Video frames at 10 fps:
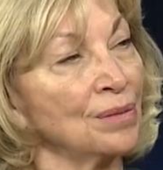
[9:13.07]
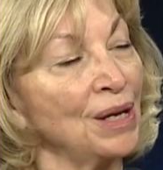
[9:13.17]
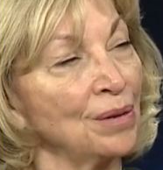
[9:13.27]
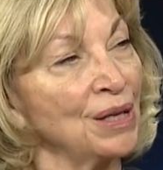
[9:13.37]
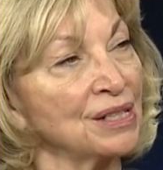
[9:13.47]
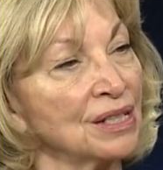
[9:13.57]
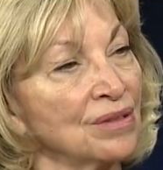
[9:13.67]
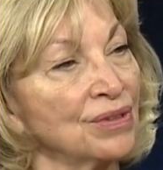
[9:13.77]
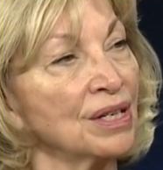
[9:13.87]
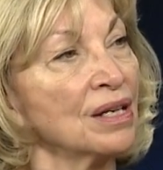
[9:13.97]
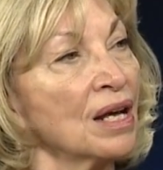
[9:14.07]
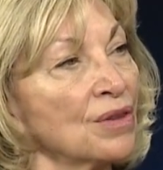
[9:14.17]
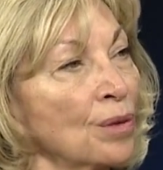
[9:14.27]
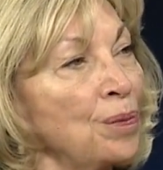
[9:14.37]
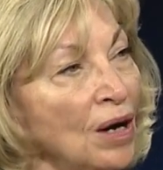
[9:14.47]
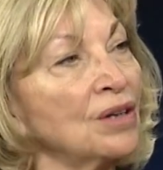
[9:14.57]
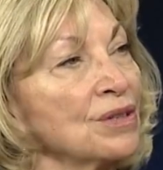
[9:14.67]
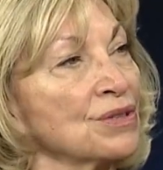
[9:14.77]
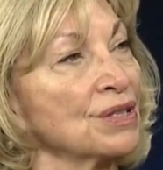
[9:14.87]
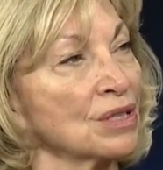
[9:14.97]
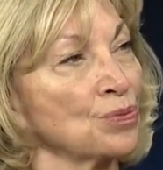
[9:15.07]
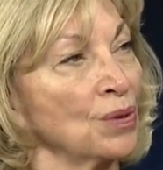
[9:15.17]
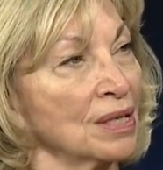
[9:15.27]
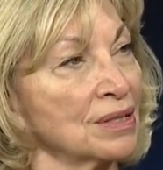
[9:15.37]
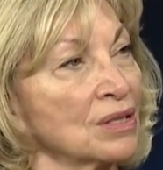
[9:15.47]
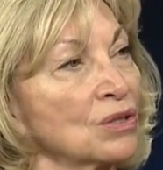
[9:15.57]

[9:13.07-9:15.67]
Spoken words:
MATV, they're partners in this process.